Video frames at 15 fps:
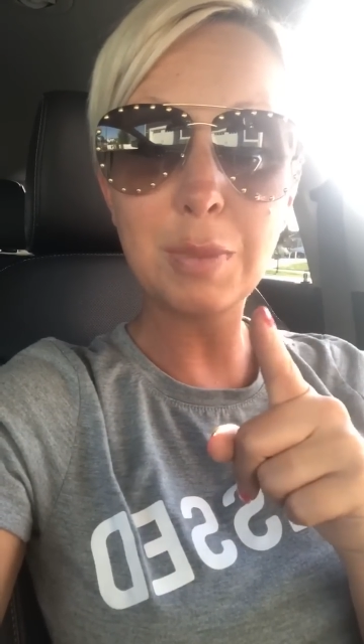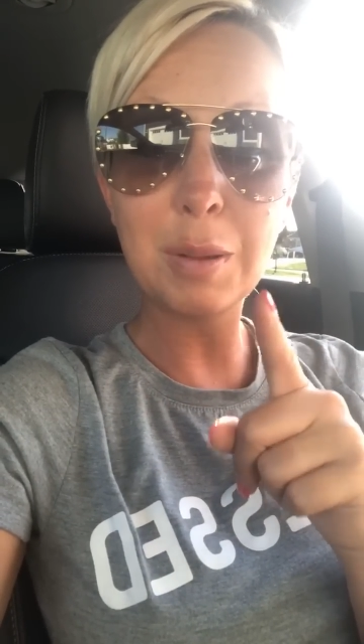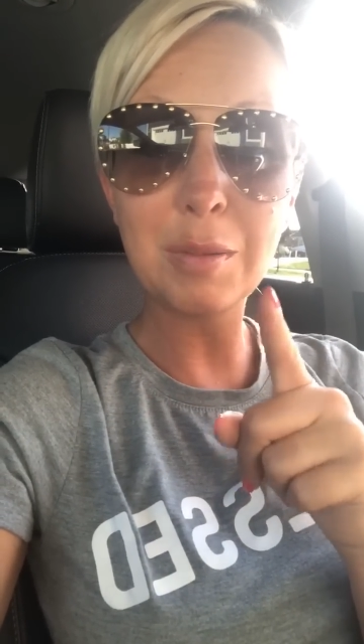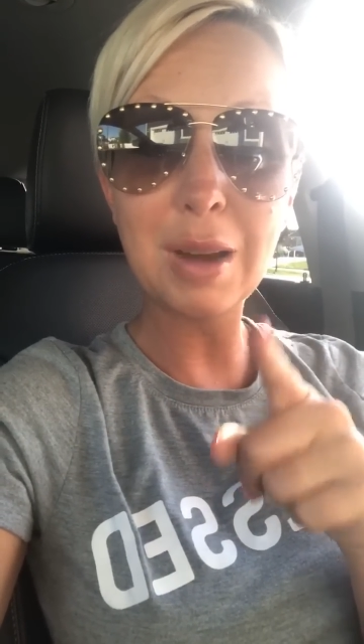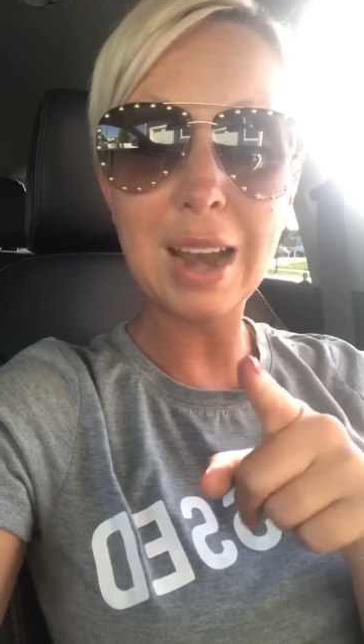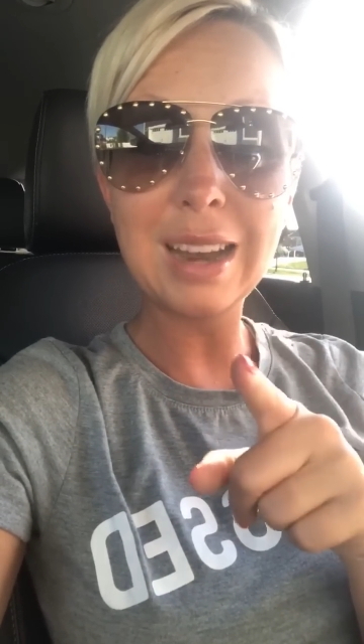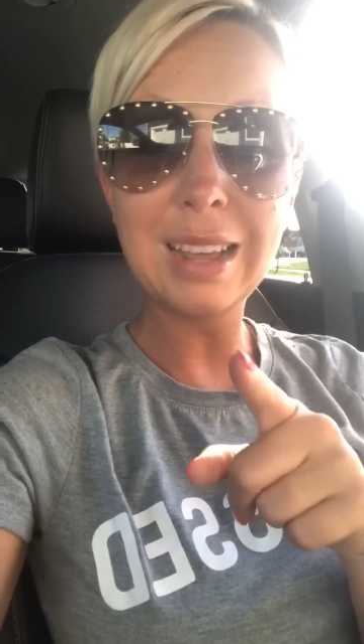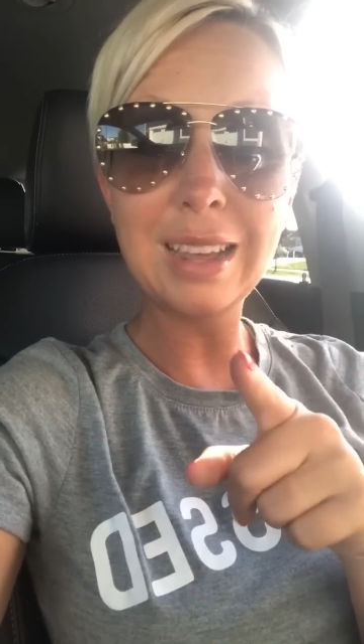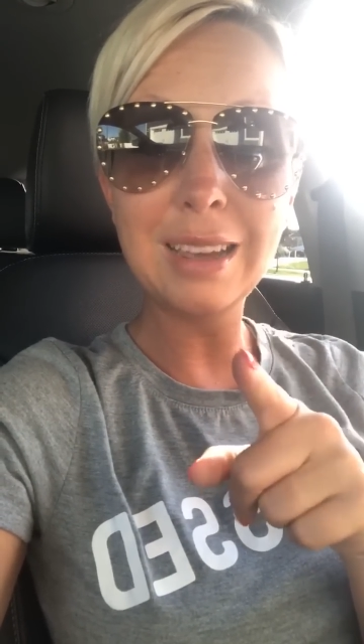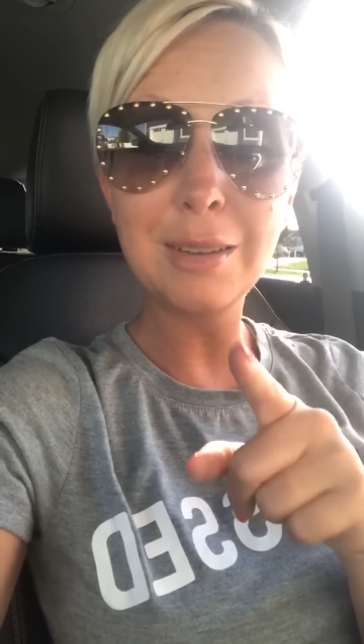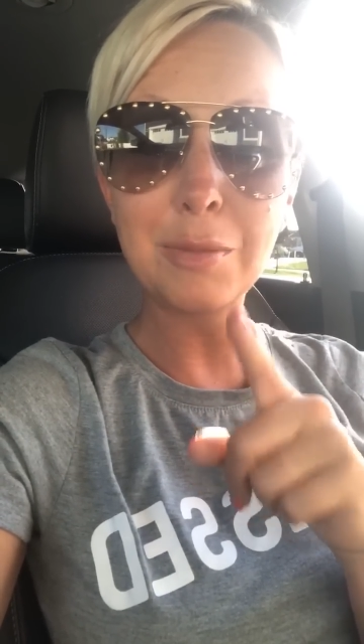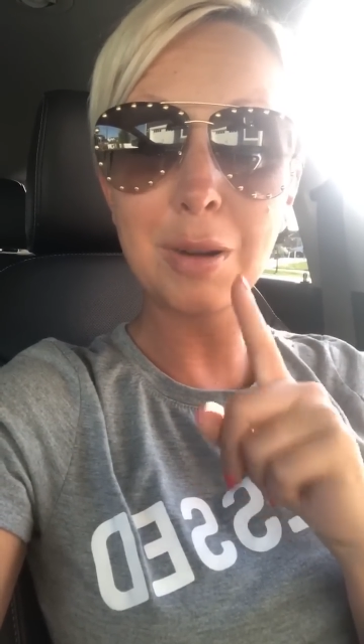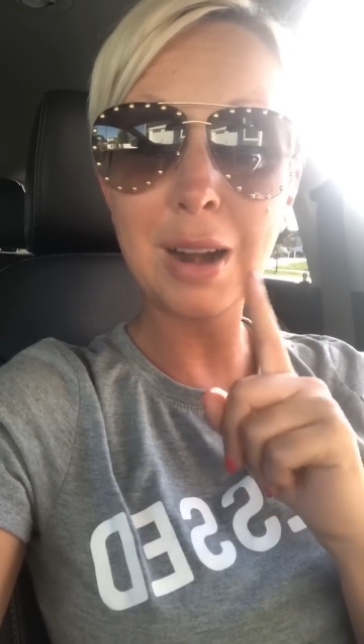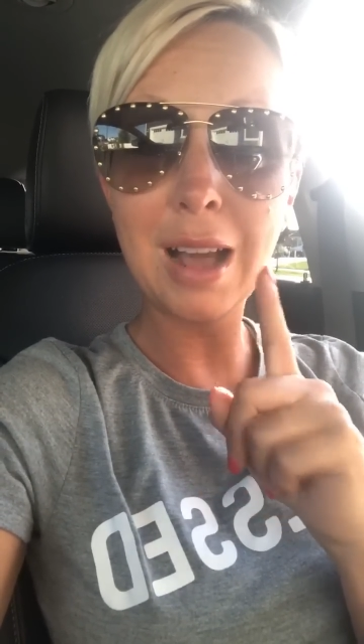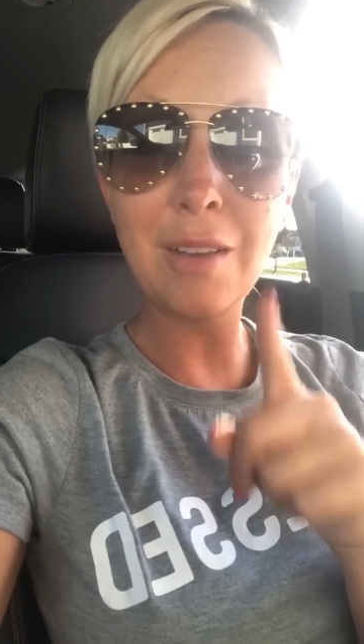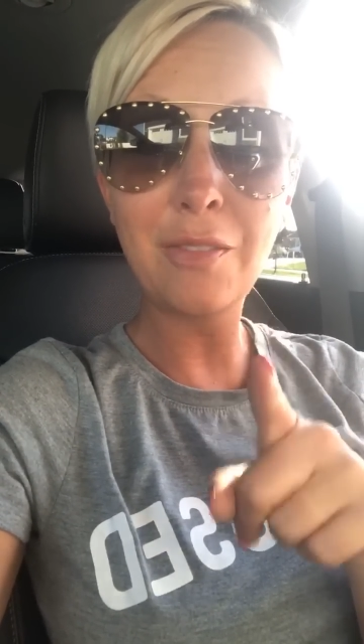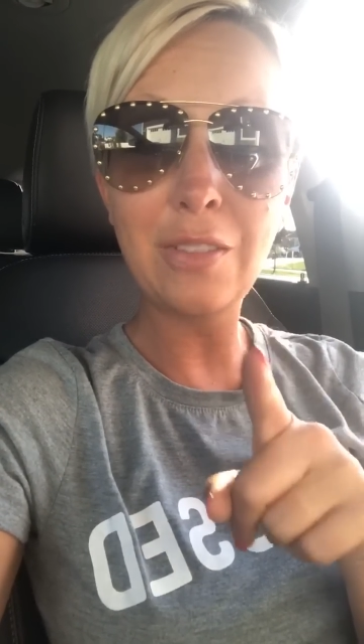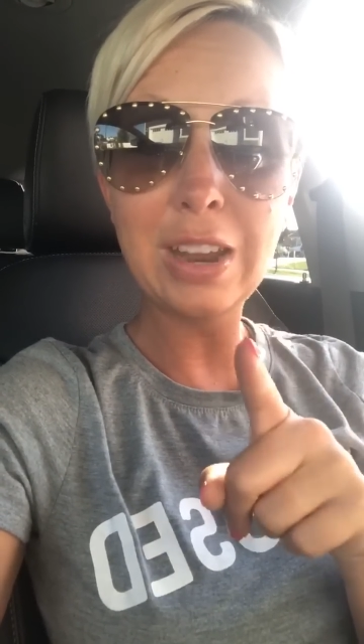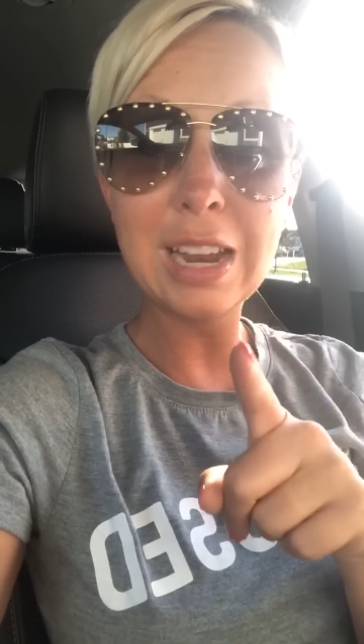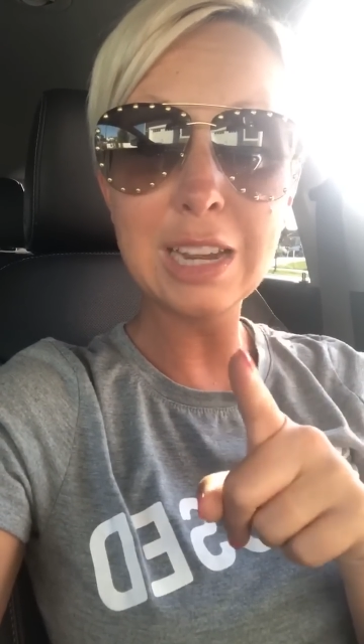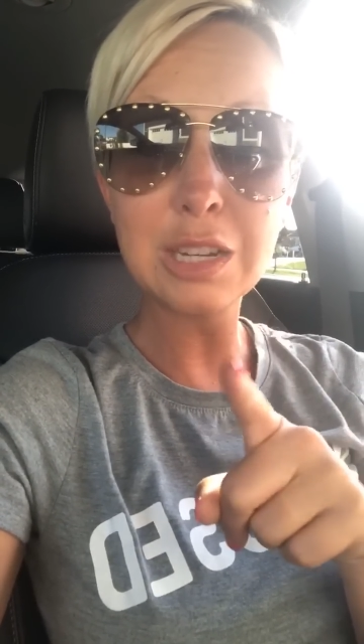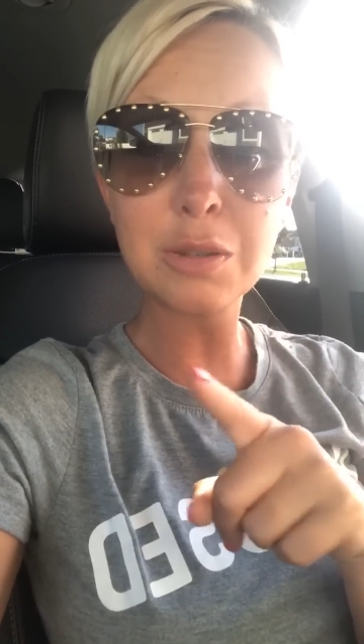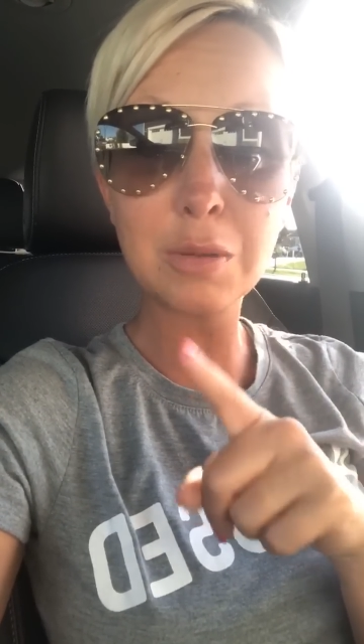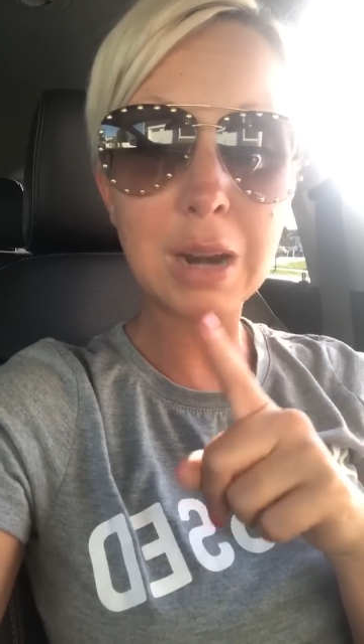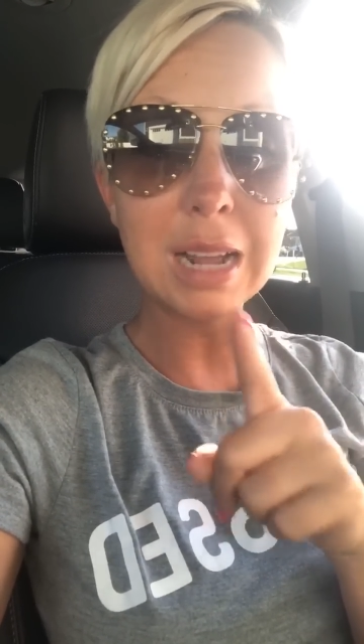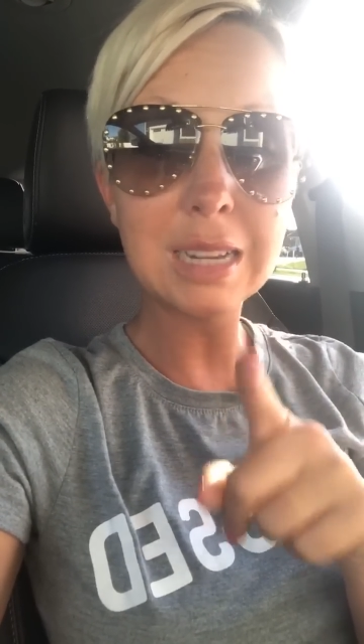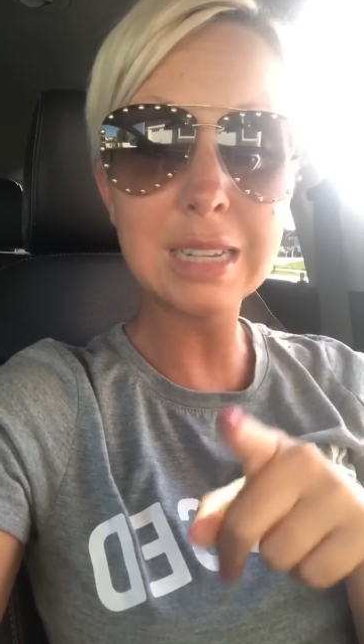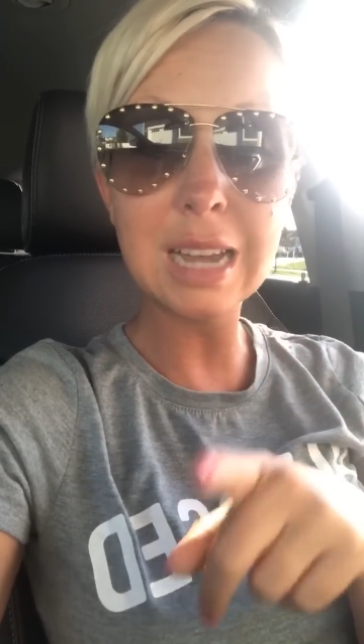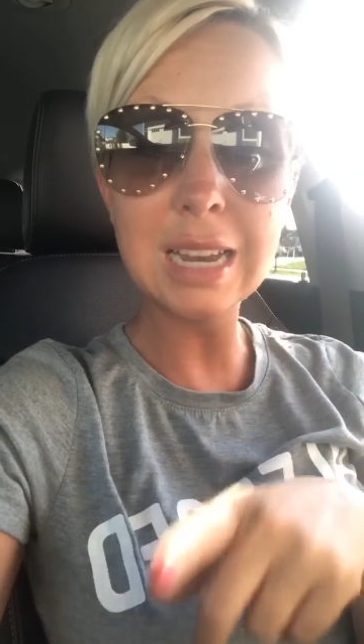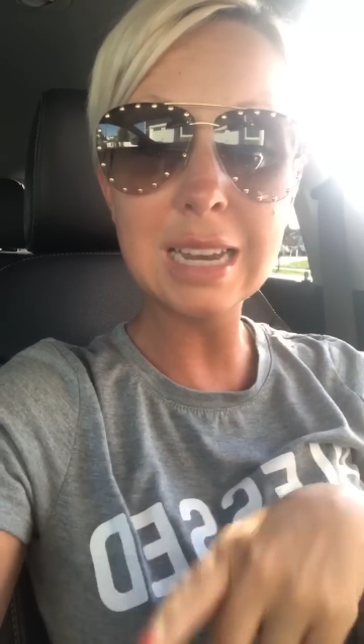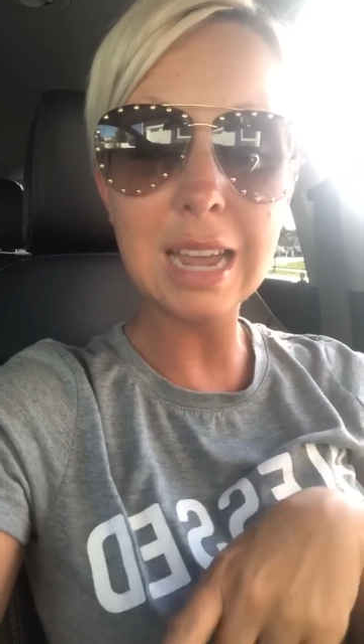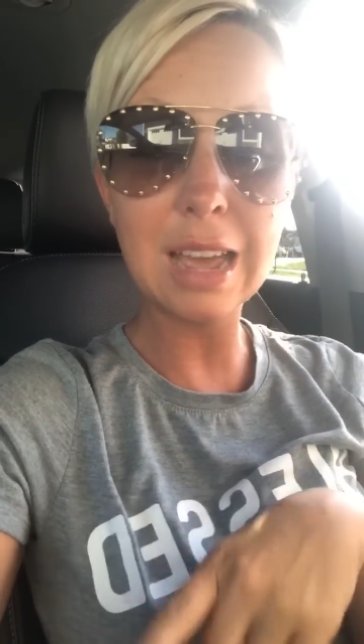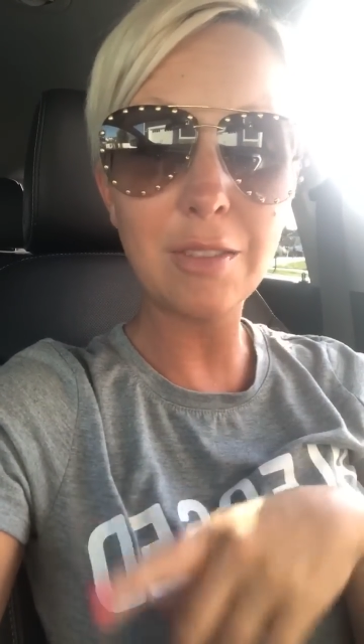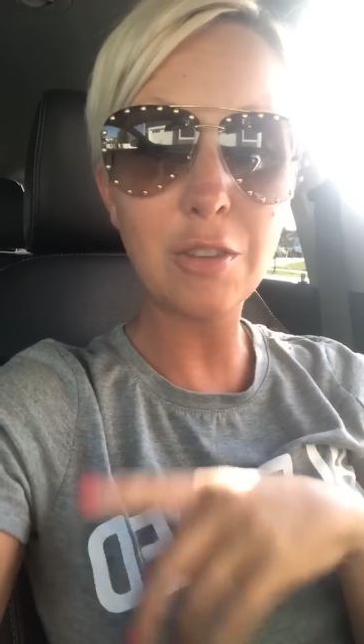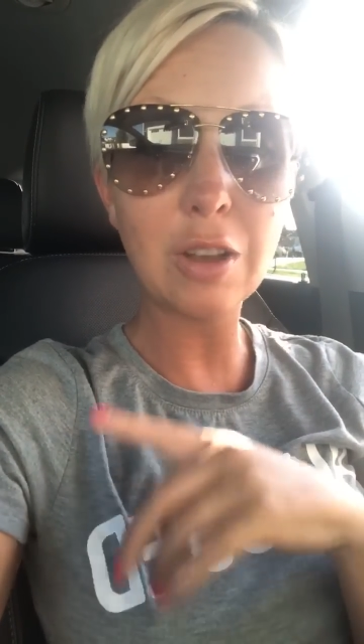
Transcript: Be ready. We're not finished. We're not done yet.